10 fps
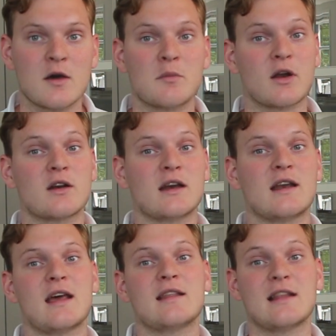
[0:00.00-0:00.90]
But other
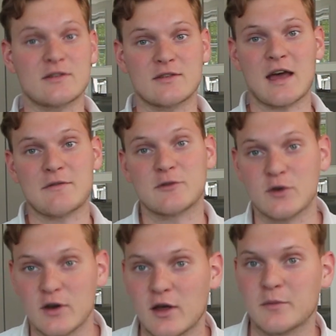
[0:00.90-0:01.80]
than that, let's just dive into
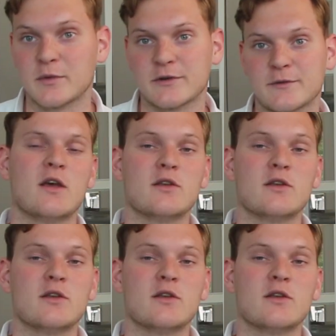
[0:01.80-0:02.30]
the numbers.